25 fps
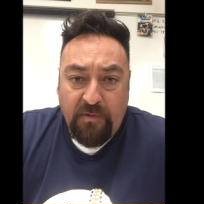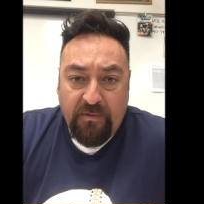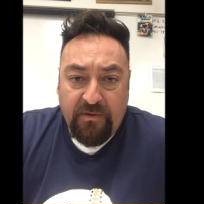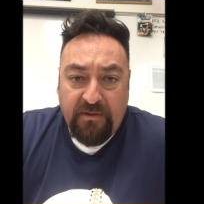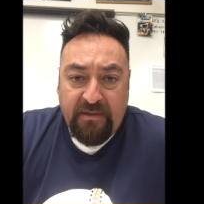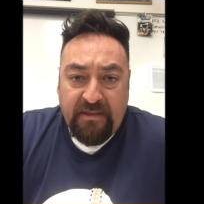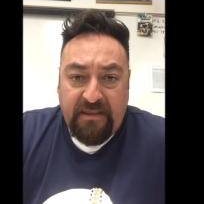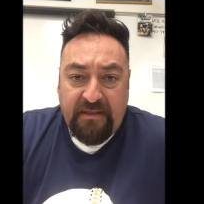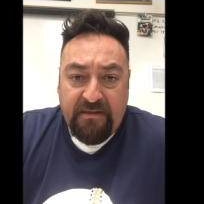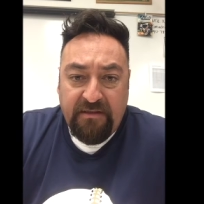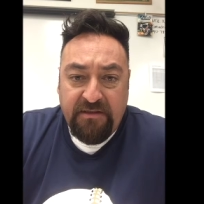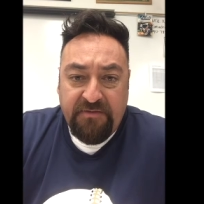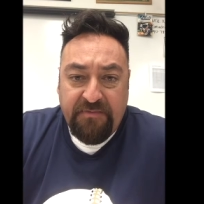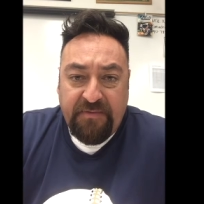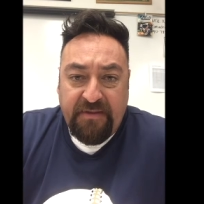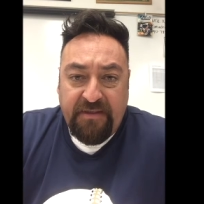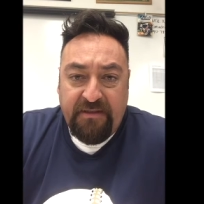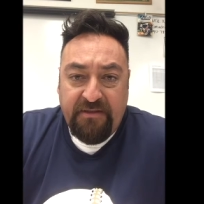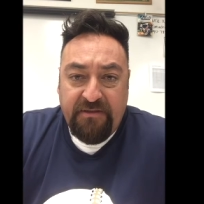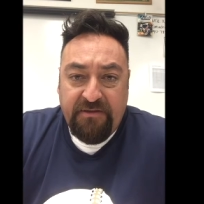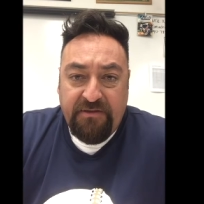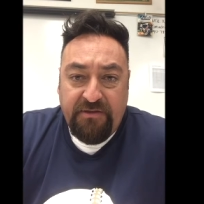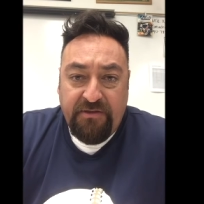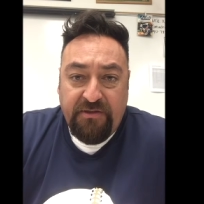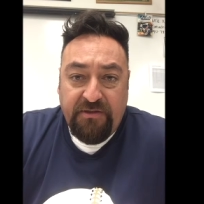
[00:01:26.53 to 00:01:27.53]

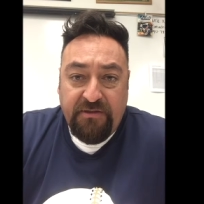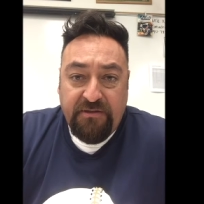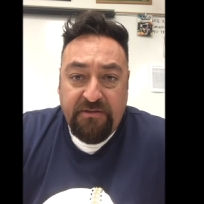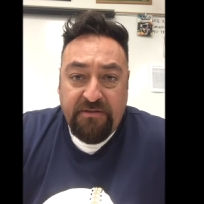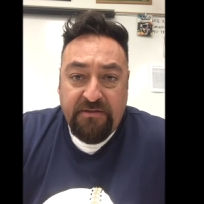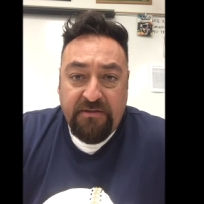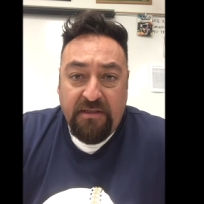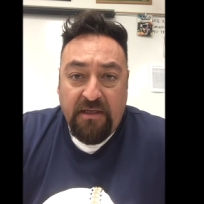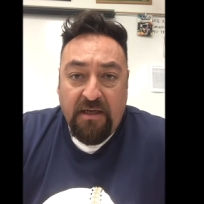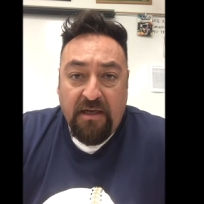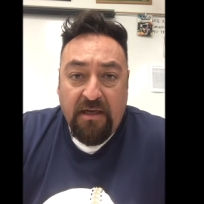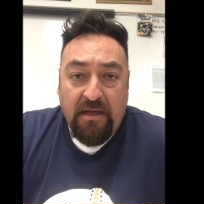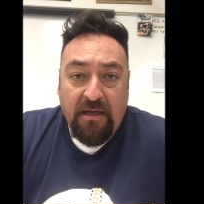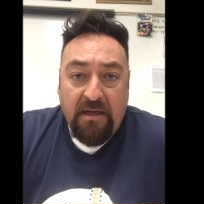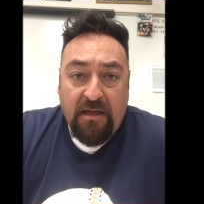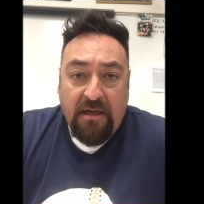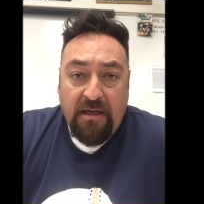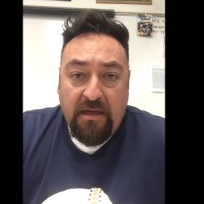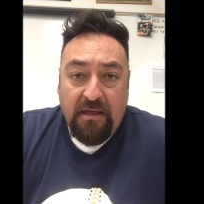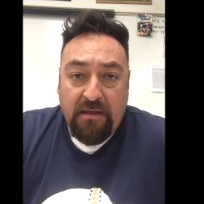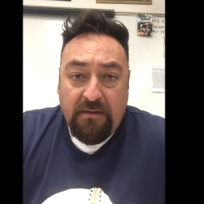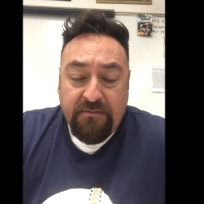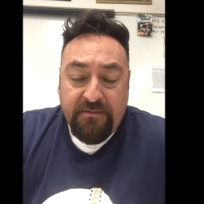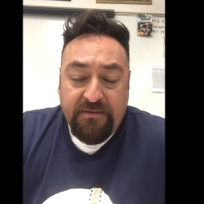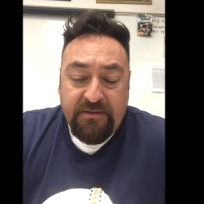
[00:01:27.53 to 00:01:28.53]
English-speaking students,
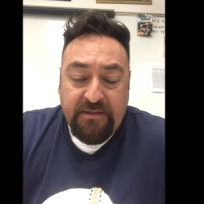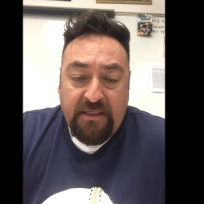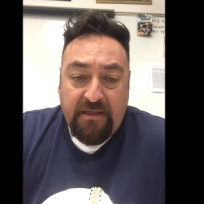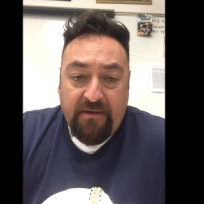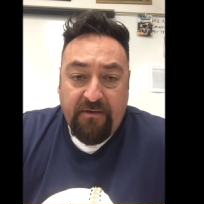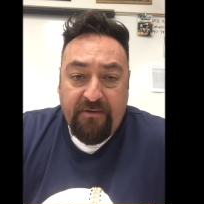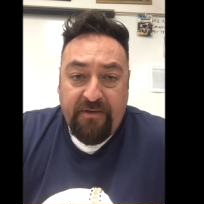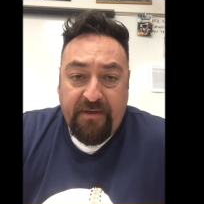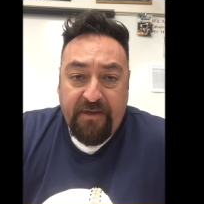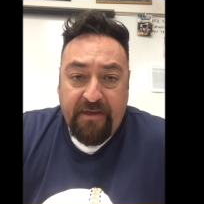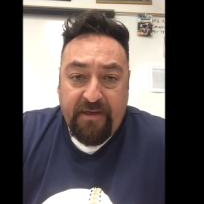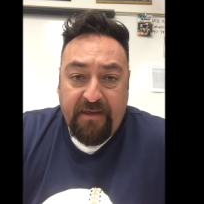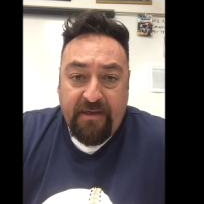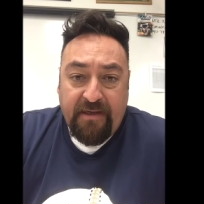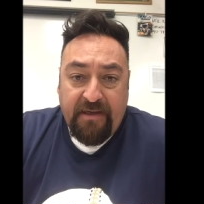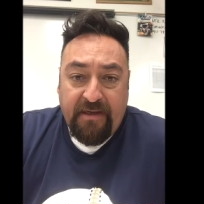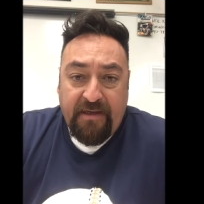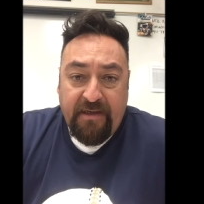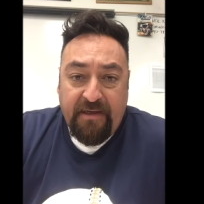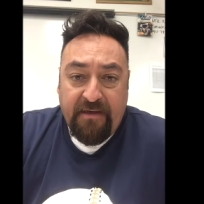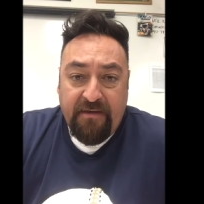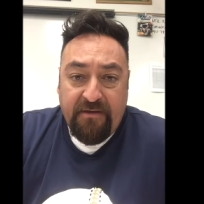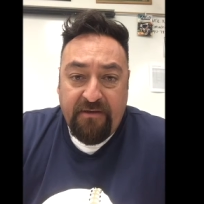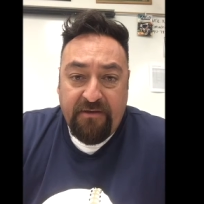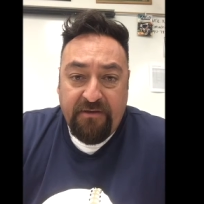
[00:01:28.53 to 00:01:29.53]
so that way they can kind
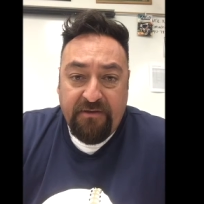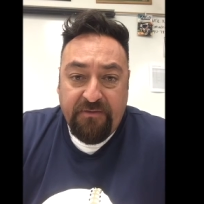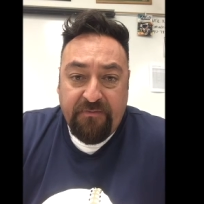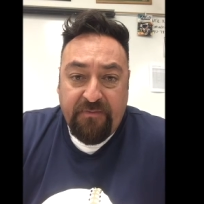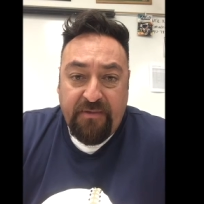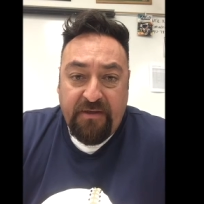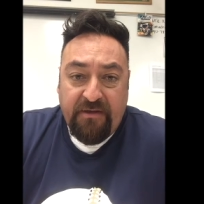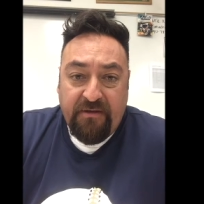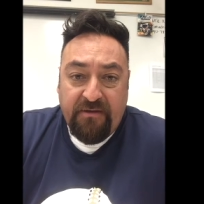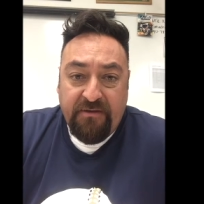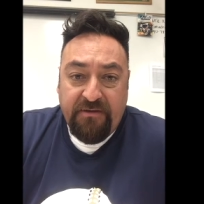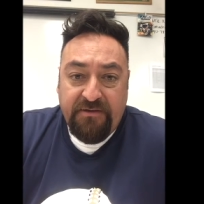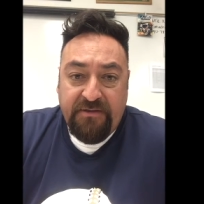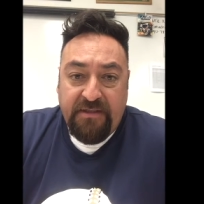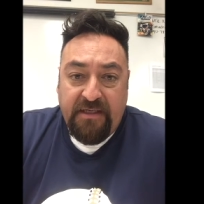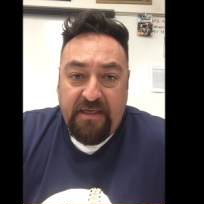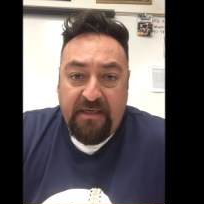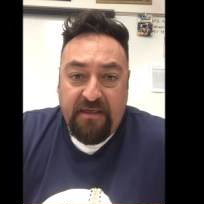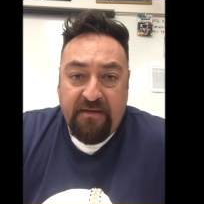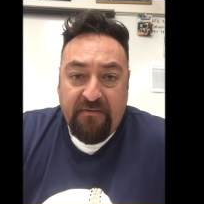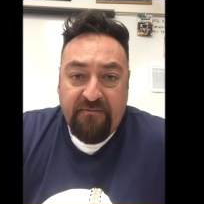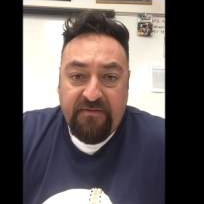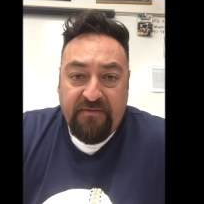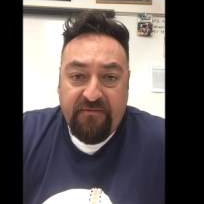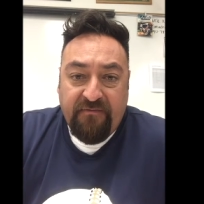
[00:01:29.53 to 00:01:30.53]
of get a better
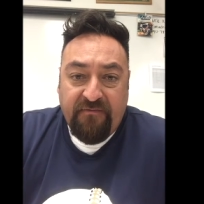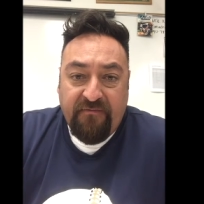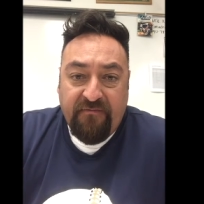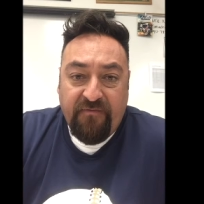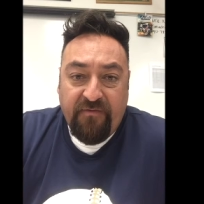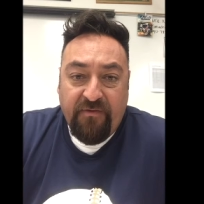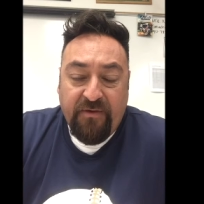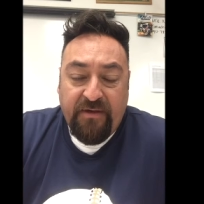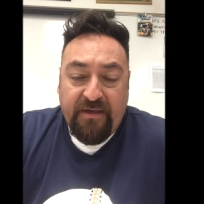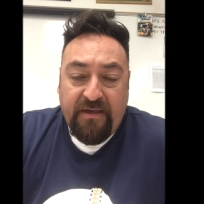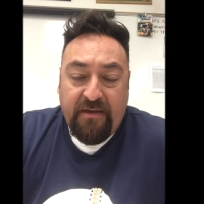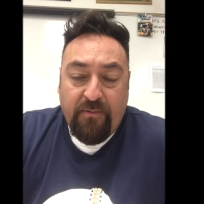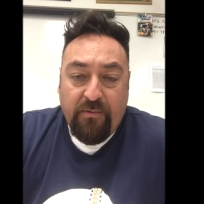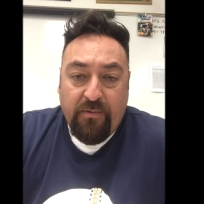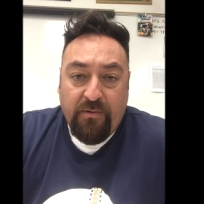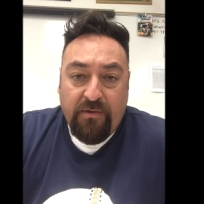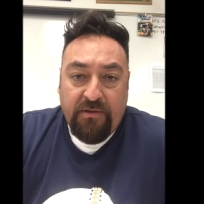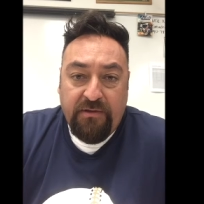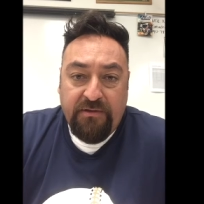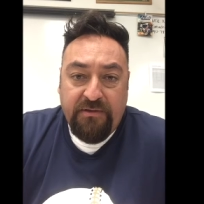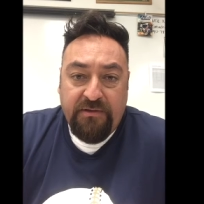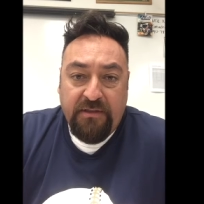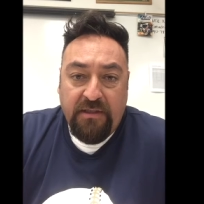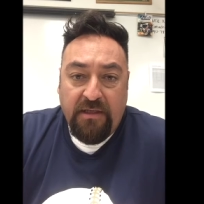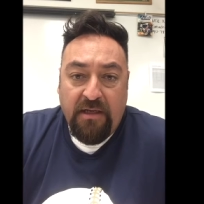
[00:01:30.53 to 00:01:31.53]
understanding of different vocab
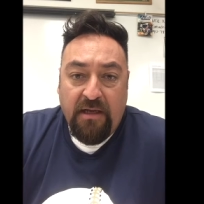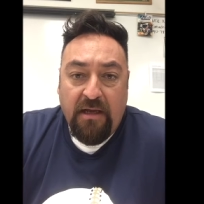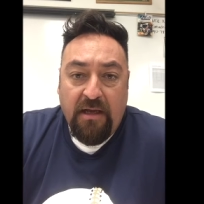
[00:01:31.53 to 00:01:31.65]
words,